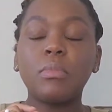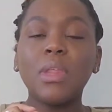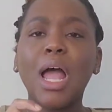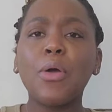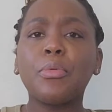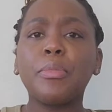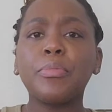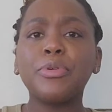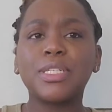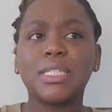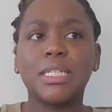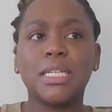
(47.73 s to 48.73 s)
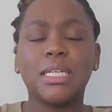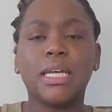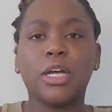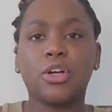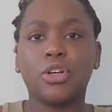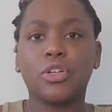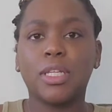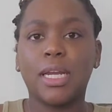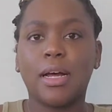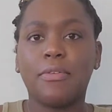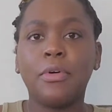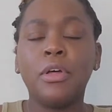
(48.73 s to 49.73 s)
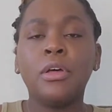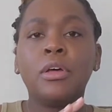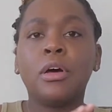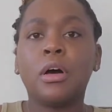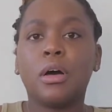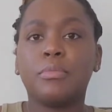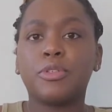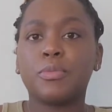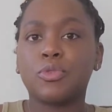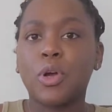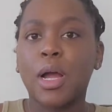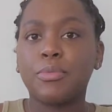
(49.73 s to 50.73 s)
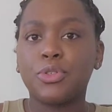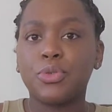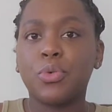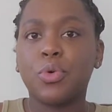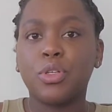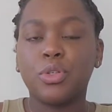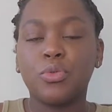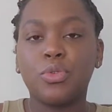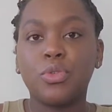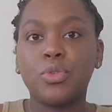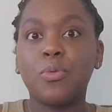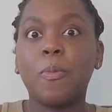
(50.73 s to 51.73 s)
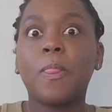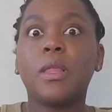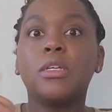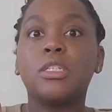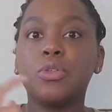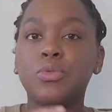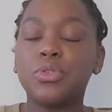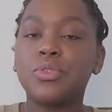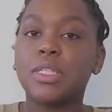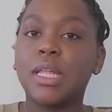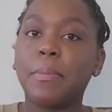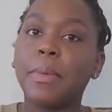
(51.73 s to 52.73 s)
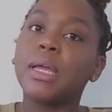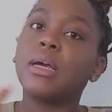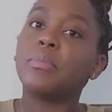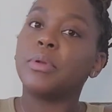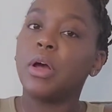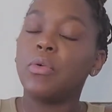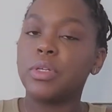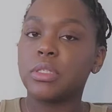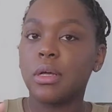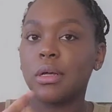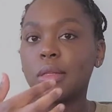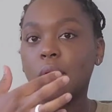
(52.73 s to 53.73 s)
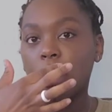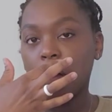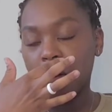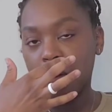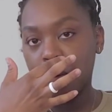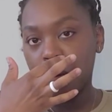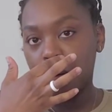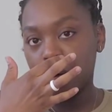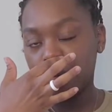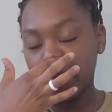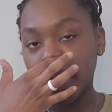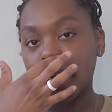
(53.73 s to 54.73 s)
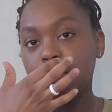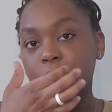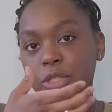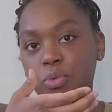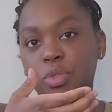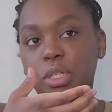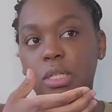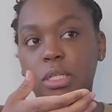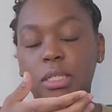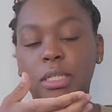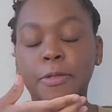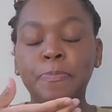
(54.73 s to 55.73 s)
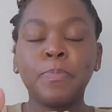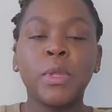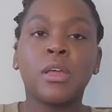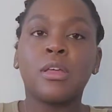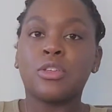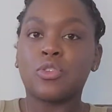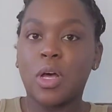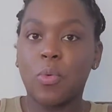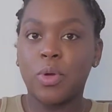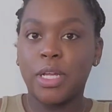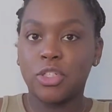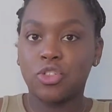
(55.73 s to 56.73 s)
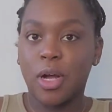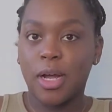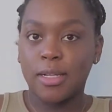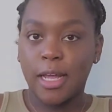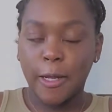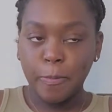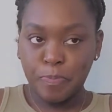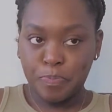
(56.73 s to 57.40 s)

I remember seeing a girl that I subscribed to on YouTube. She was using that makeup, and I always thought that her makeup looked really good, so I went and tried that.